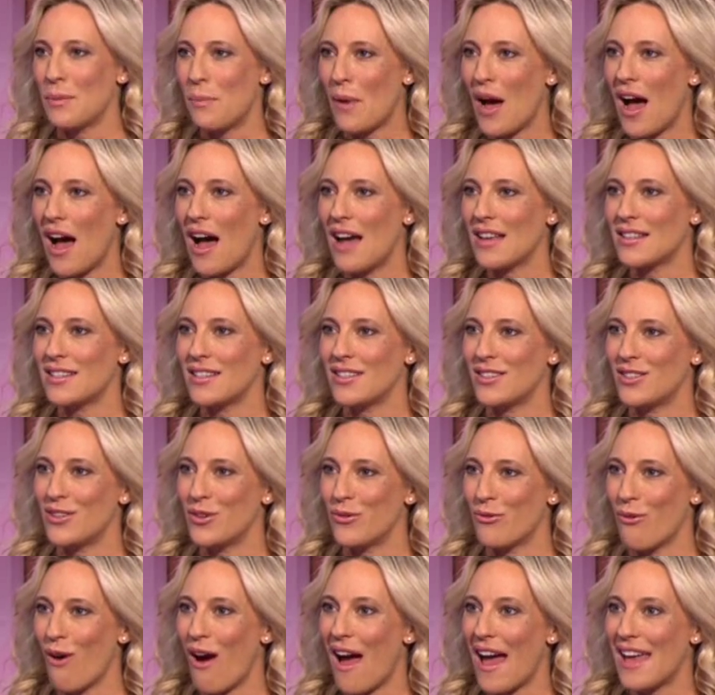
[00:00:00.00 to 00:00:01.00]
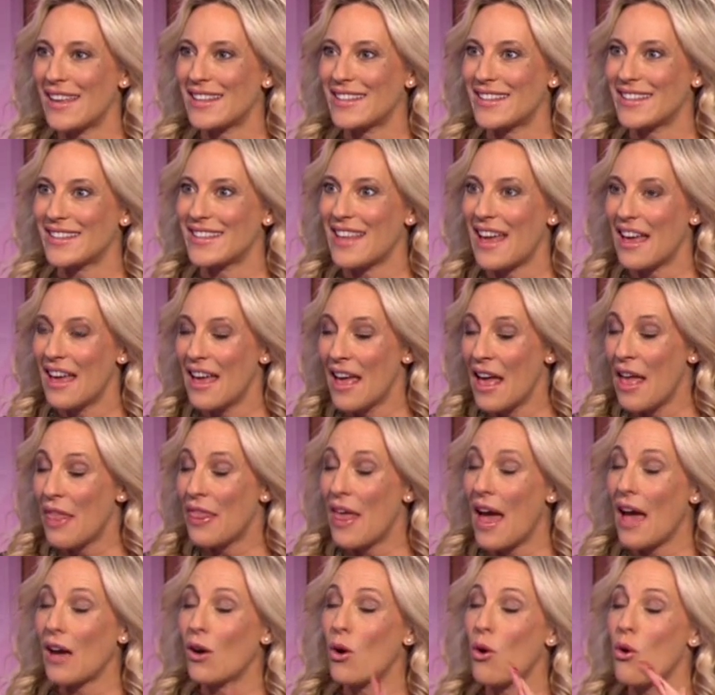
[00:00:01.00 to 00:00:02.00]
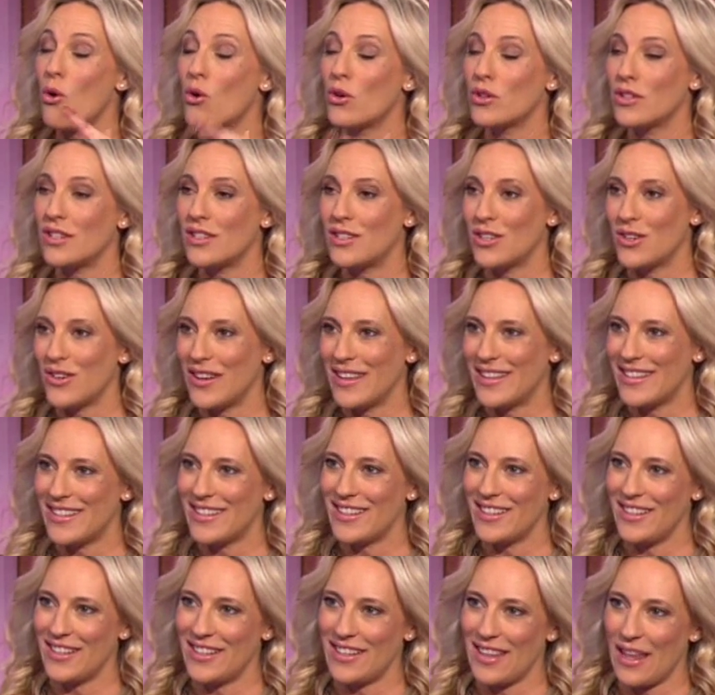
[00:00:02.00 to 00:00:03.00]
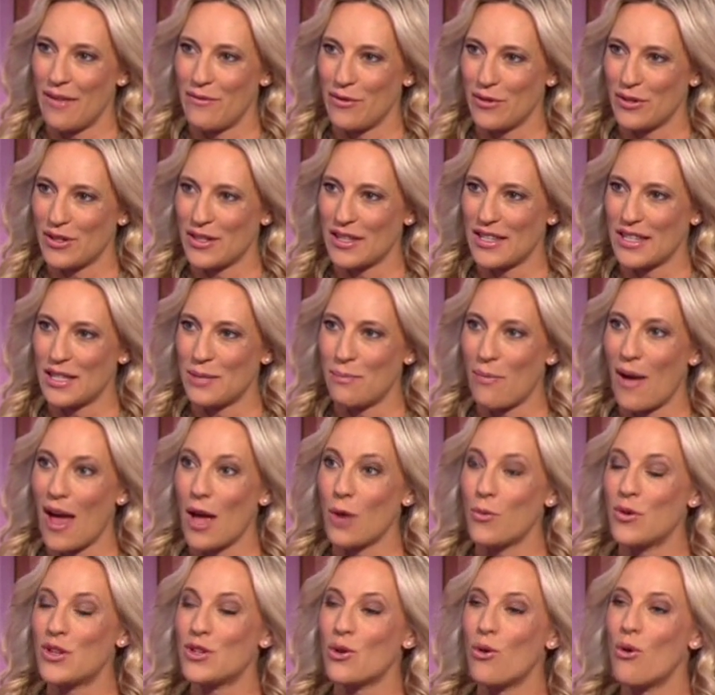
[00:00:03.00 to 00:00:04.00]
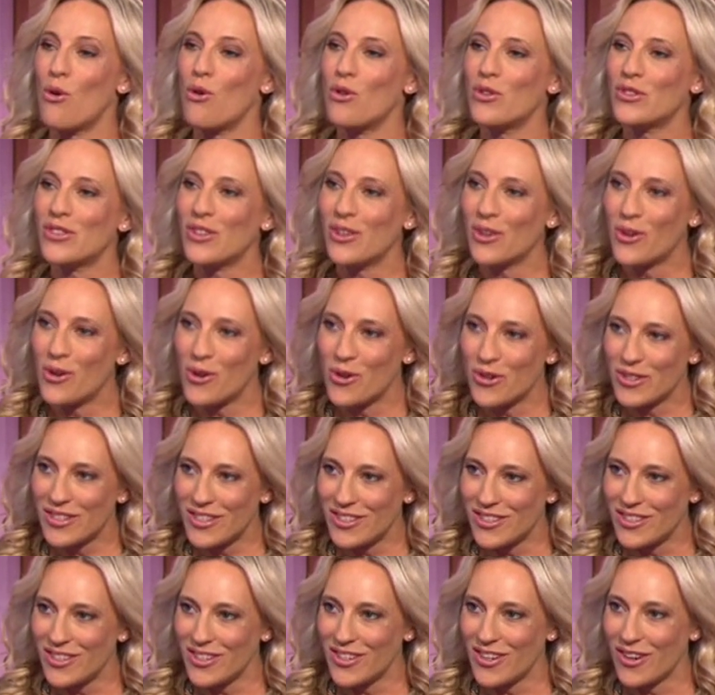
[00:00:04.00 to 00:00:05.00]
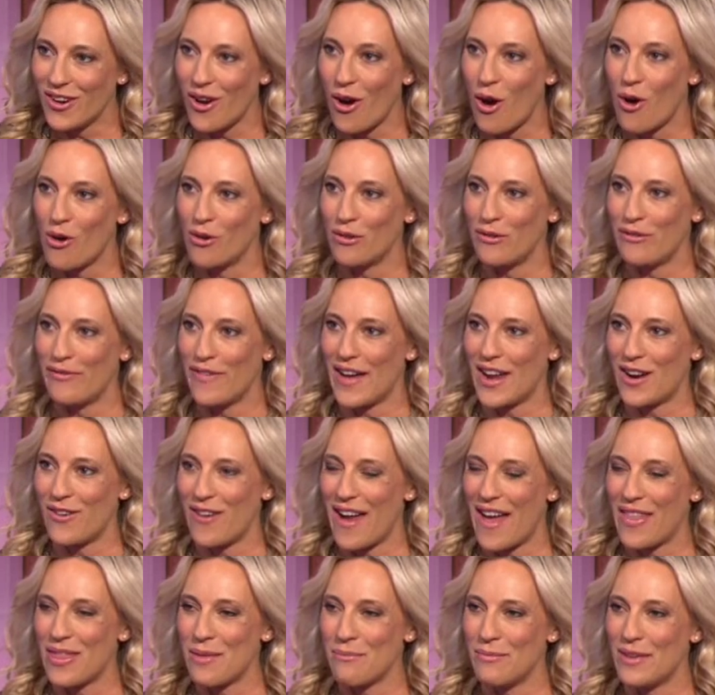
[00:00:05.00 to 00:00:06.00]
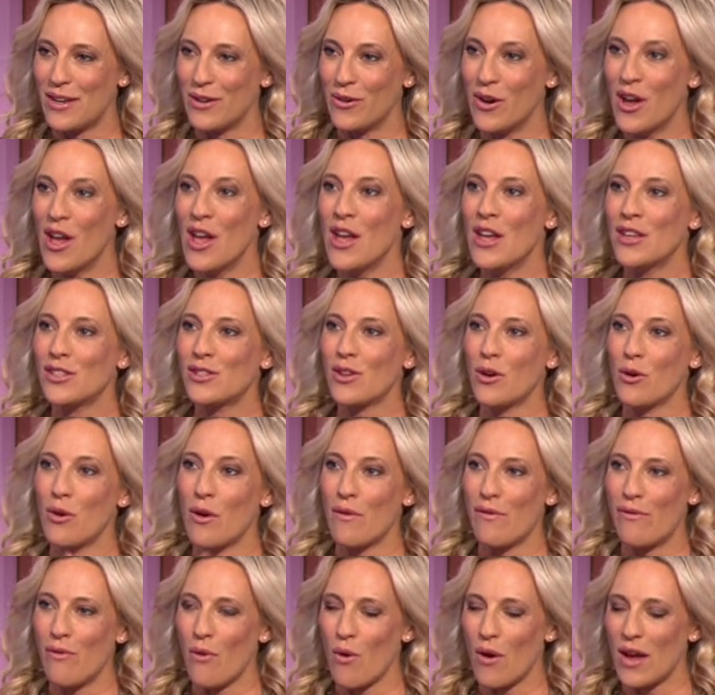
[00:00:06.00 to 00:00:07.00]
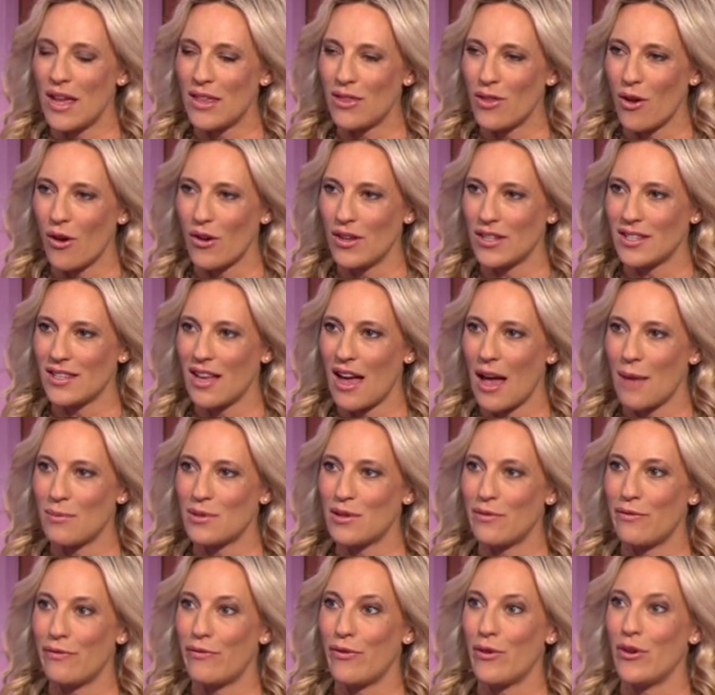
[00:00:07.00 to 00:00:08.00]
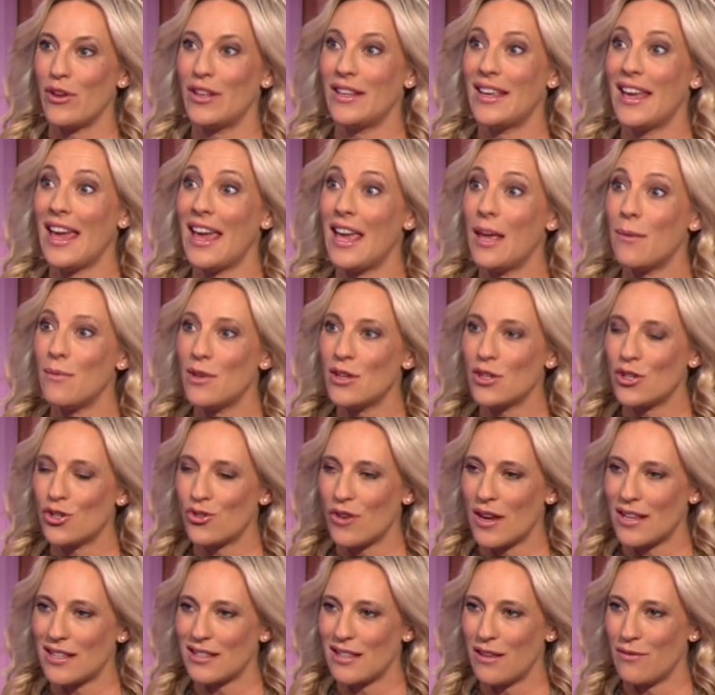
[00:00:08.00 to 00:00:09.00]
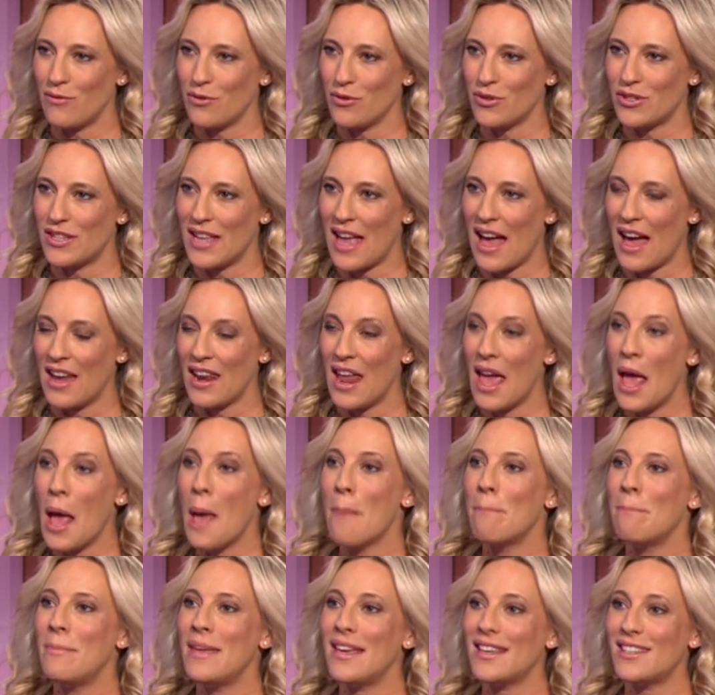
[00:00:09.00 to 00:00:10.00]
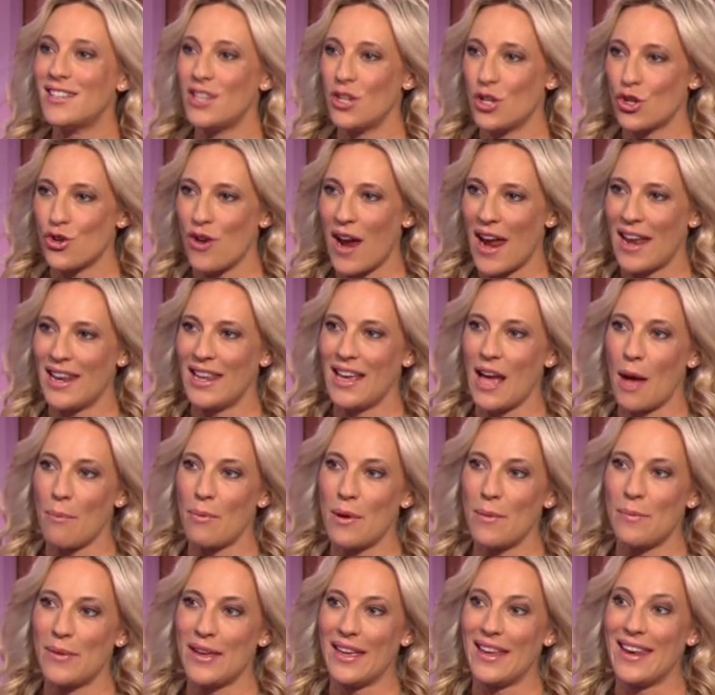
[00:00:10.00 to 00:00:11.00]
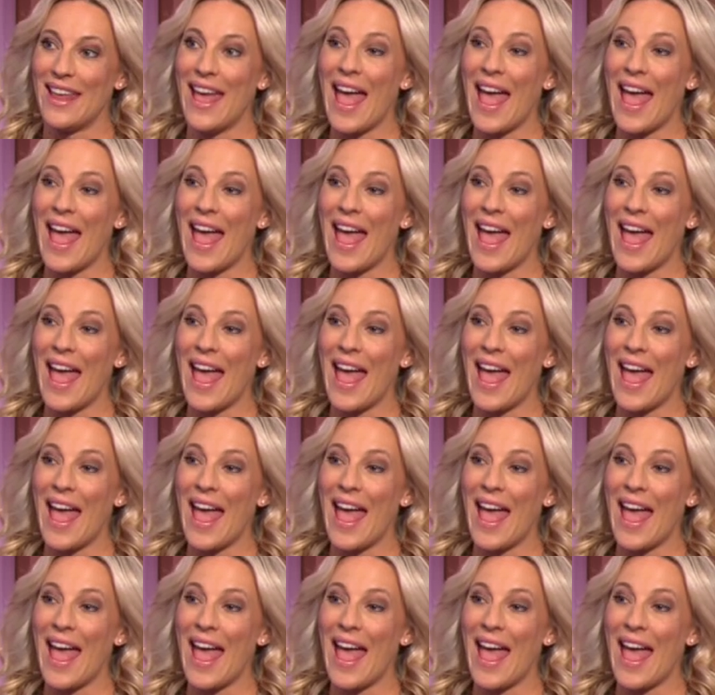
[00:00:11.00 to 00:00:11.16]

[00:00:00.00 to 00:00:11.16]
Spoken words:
your pastas, your rices, that causes your insulin levels to spike, which also causes you to hold fat around the middle. So avoid those types of food, keep your stress levels down, mix your training up a bit.